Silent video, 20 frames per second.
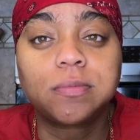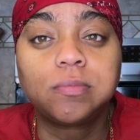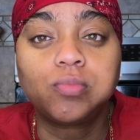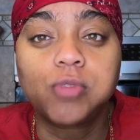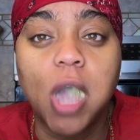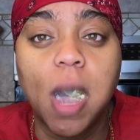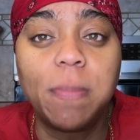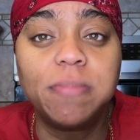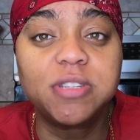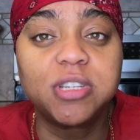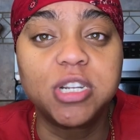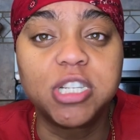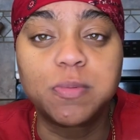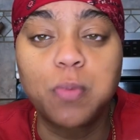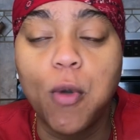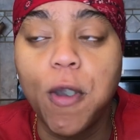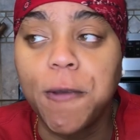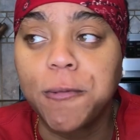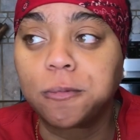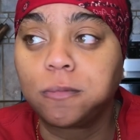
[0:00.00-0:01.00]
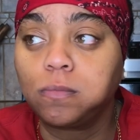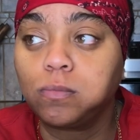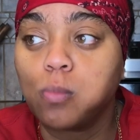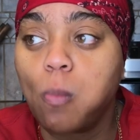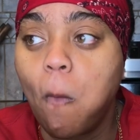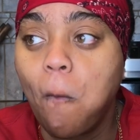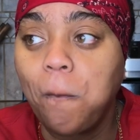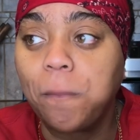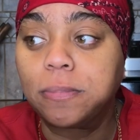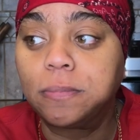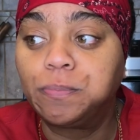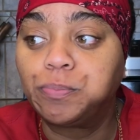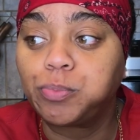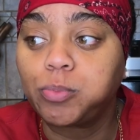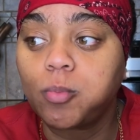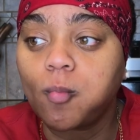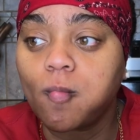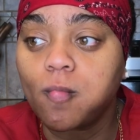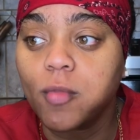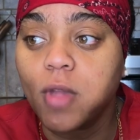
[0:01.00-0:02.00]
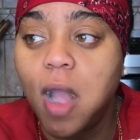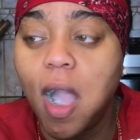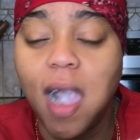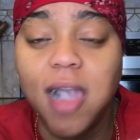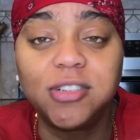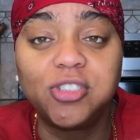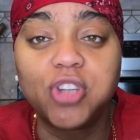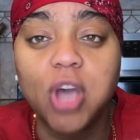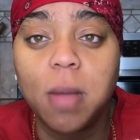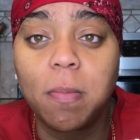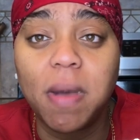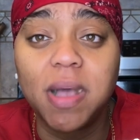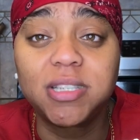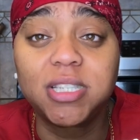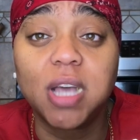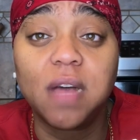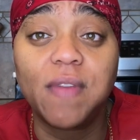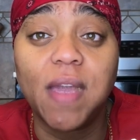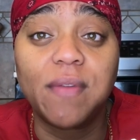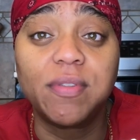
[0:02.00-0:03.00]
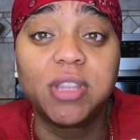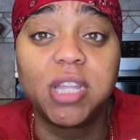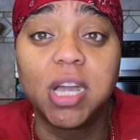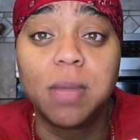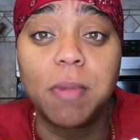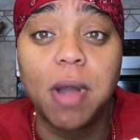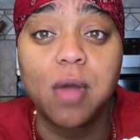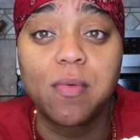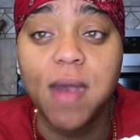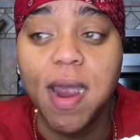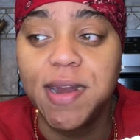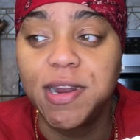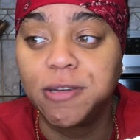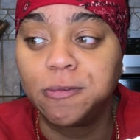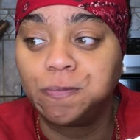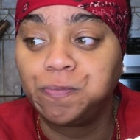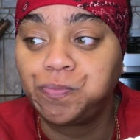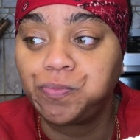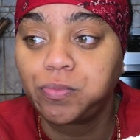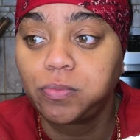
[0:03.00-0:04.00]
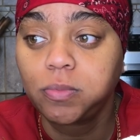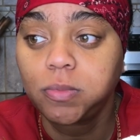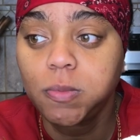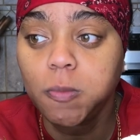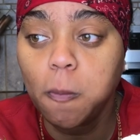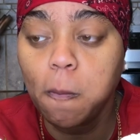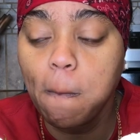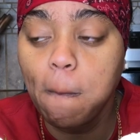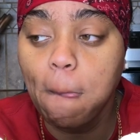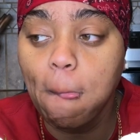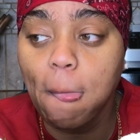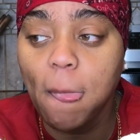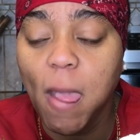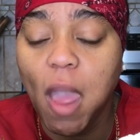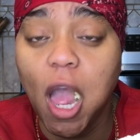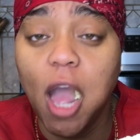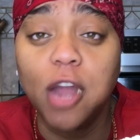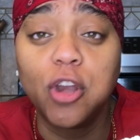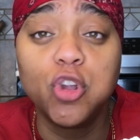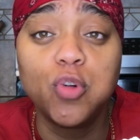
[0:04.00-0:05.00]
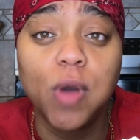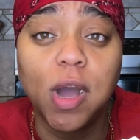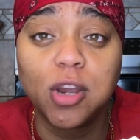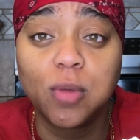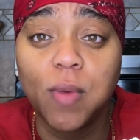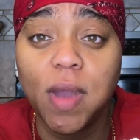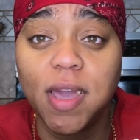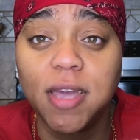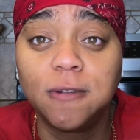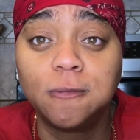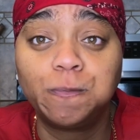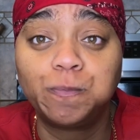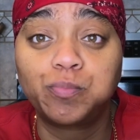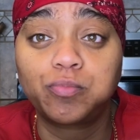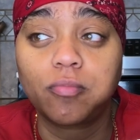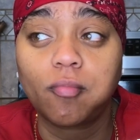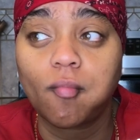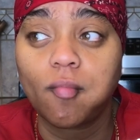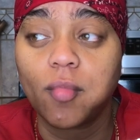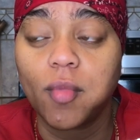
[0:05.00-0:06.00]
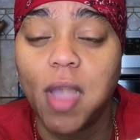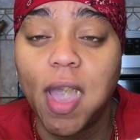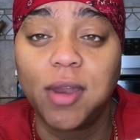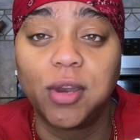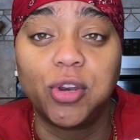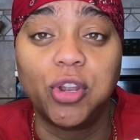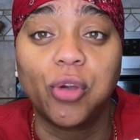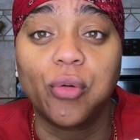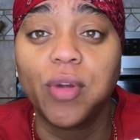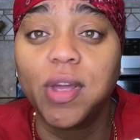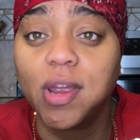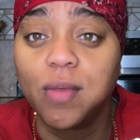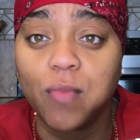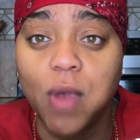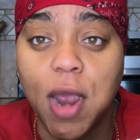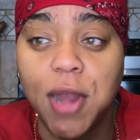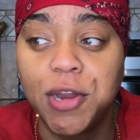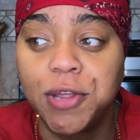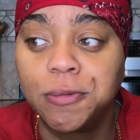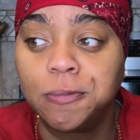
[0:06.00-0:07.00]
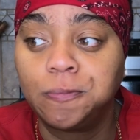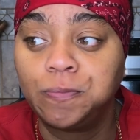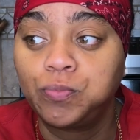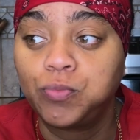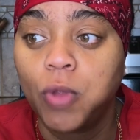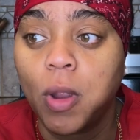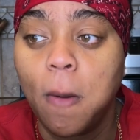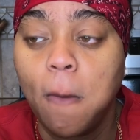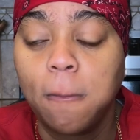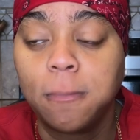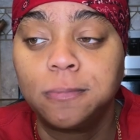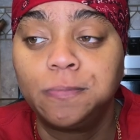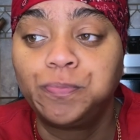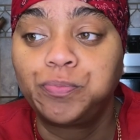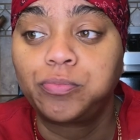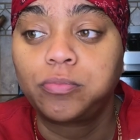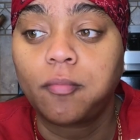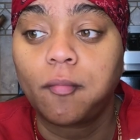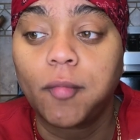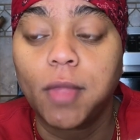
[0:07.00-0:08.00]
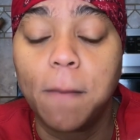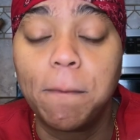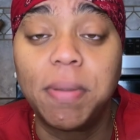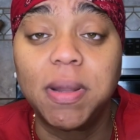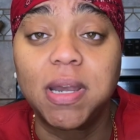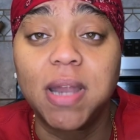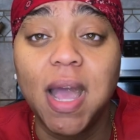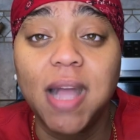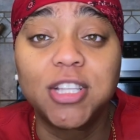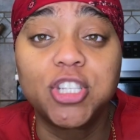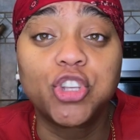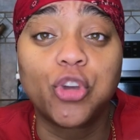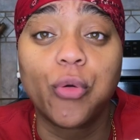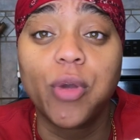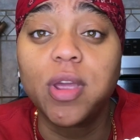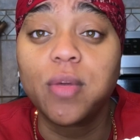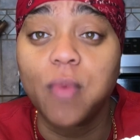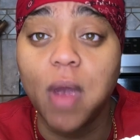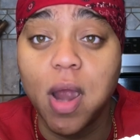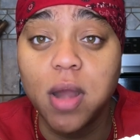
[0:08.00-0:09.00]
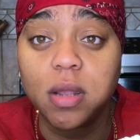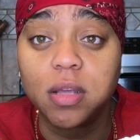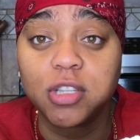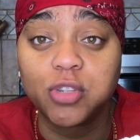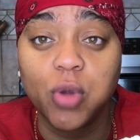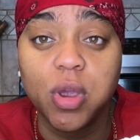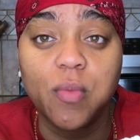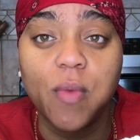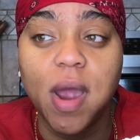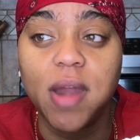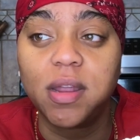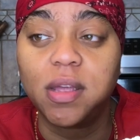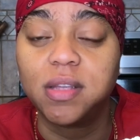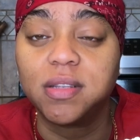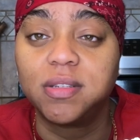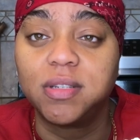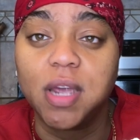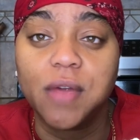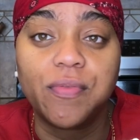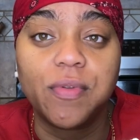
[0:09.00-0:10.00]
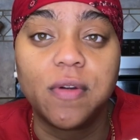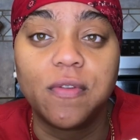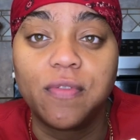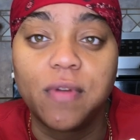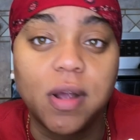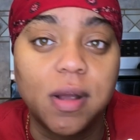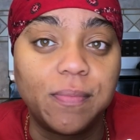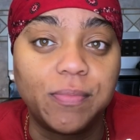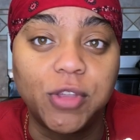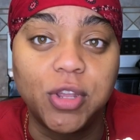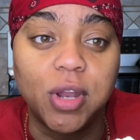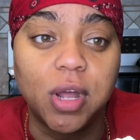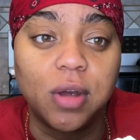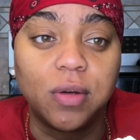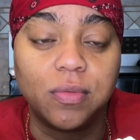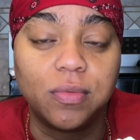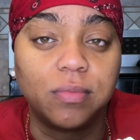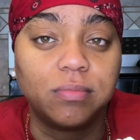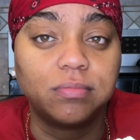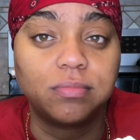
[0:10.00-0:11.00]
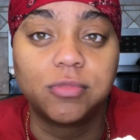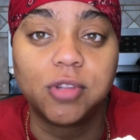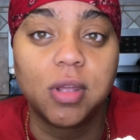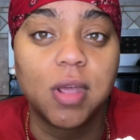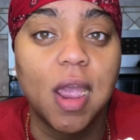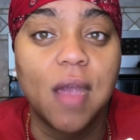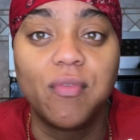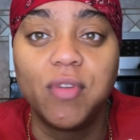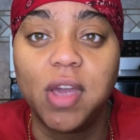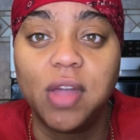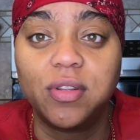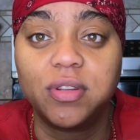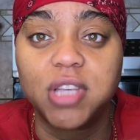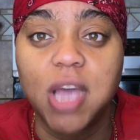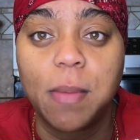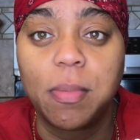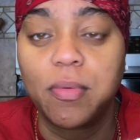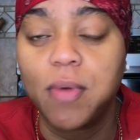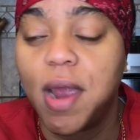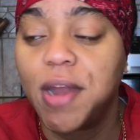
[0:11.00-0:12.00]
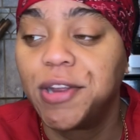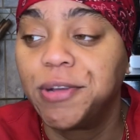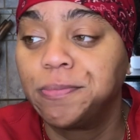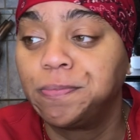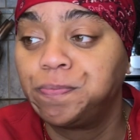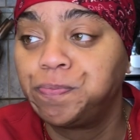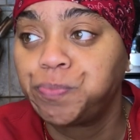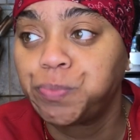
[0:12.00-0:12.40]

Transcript: up until this point, I had taught myself everything about writing. I knew how to write, had a degree in writing, but not screenwriting. Screenwriting is different from, every other type of writing.